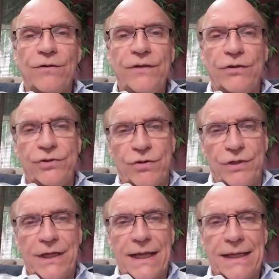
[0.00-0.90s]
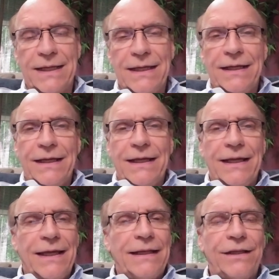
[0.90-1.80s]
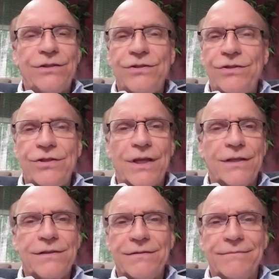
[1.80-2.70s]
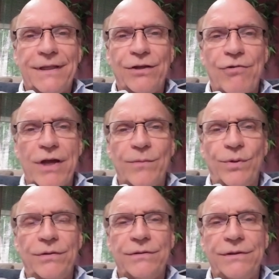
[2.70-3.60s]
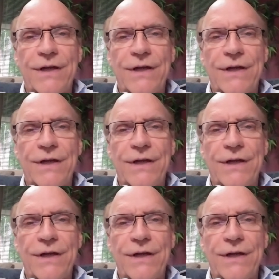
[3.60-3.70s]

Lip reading: Phil show today, and it's just incredible.